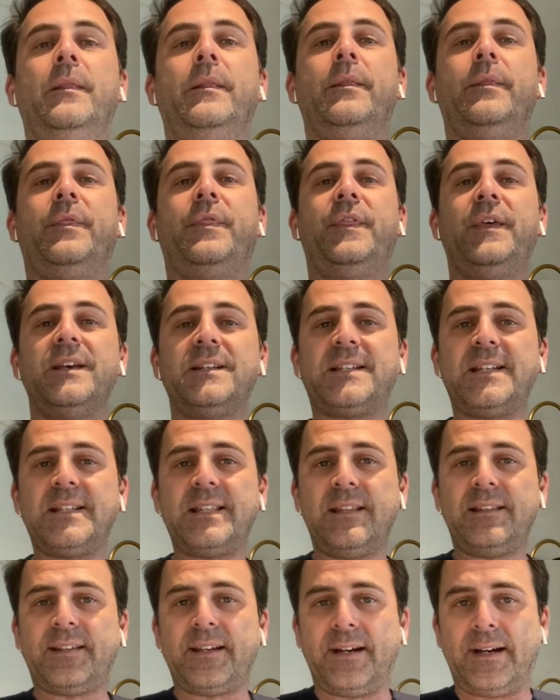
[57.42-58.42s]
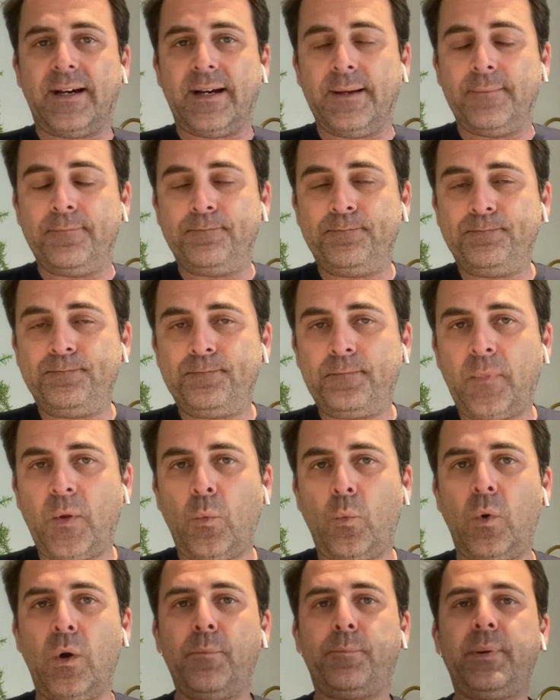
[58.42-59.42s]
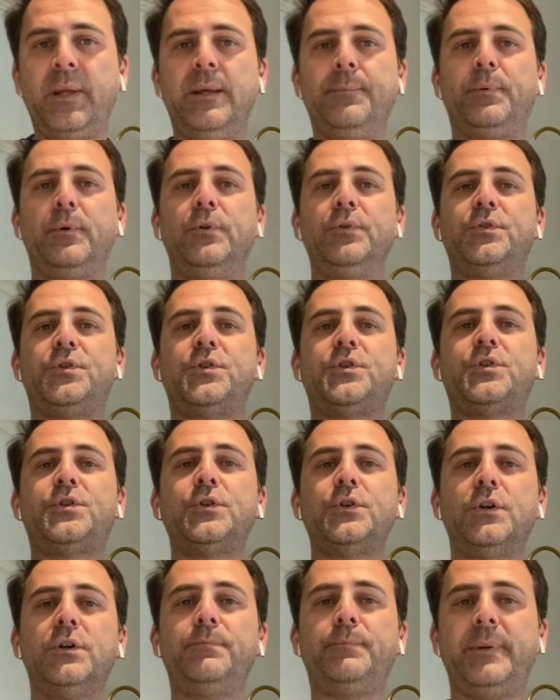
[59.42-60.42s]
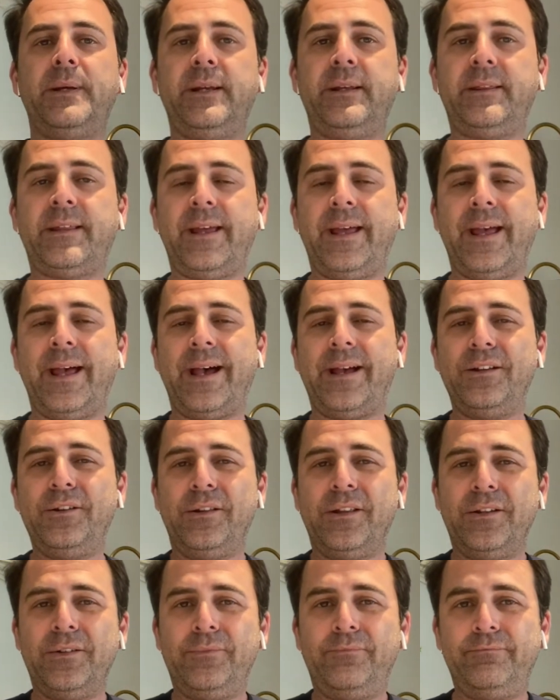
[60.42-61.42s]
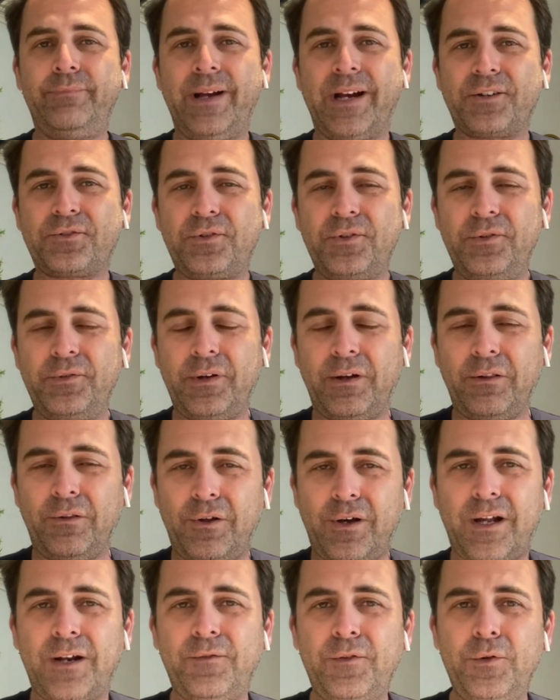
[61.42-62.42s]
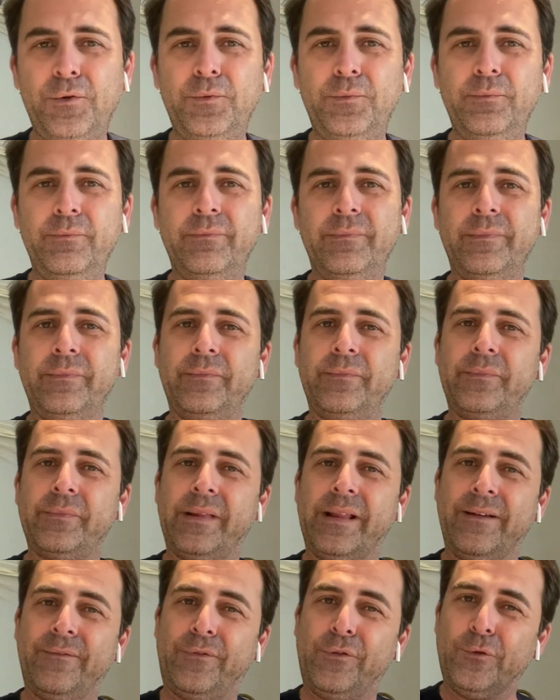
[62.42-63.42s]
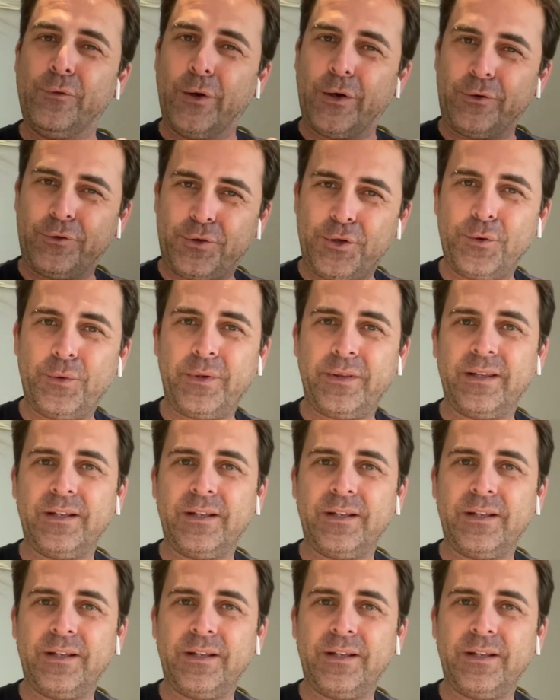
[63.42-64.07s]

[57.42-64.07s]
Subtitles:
this is the time where people should be, a lot of you, if you are doing